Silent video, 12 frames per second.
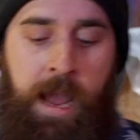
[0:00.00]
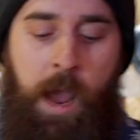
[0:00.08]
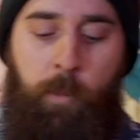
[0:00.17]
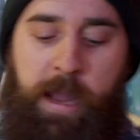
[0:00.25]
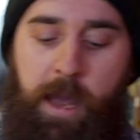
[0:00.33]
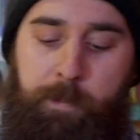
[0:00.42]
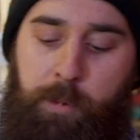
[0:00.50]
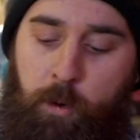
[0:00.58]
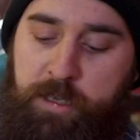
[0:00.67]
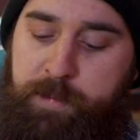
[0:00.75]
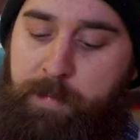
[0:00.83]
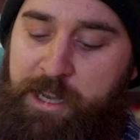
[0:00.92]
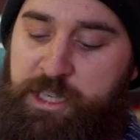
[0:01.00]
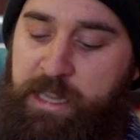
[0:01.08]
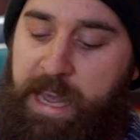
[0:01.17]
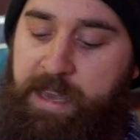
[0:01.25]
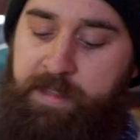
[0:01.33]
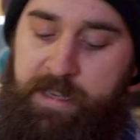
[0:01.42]
and we had boards much
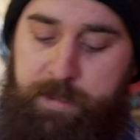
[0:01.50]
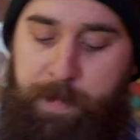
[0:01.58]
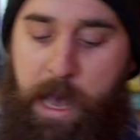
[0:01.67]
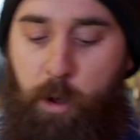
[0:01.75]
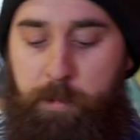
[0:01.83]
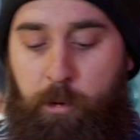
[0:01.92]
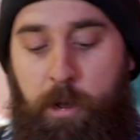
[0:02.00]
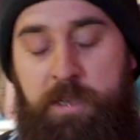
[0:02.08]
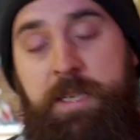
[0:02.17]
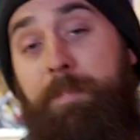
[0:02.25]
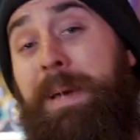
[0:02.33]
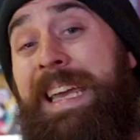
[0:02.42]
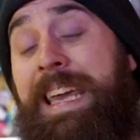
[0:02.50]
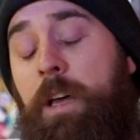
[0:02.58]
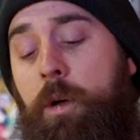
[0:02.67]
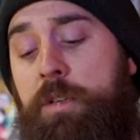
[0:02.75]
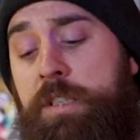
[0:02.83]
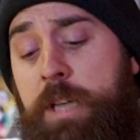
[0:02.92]
like this Powell Peralta
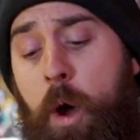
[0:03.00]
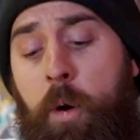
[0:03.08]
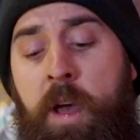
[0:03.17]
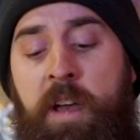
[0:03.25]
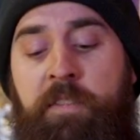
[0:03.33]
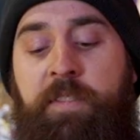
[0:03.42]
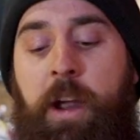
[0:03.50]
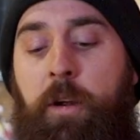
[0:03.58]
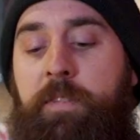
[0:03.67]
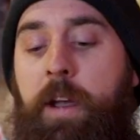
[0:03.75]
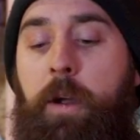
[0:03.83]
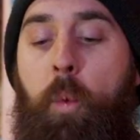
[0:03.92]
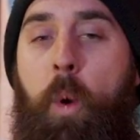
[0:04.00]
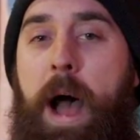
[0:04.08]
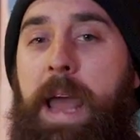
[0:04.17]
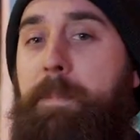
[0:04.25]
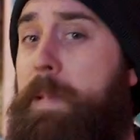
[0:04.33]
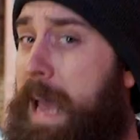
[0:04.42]
McGill. So very, very
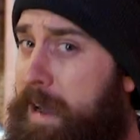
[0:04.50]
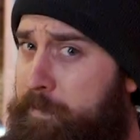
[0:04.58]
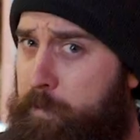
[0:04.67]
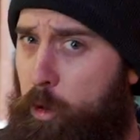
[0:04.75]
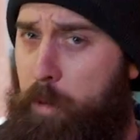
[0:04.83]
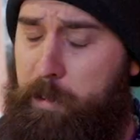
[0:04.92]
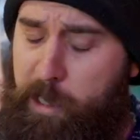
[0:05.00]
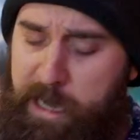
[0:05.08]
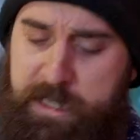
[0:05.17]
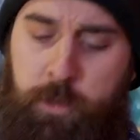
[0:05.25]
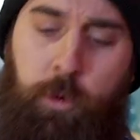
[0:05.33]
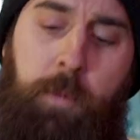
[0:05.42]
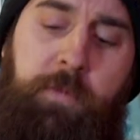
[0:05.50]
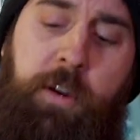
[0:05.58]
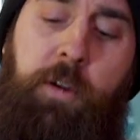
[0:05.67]
wide platform, lots of room for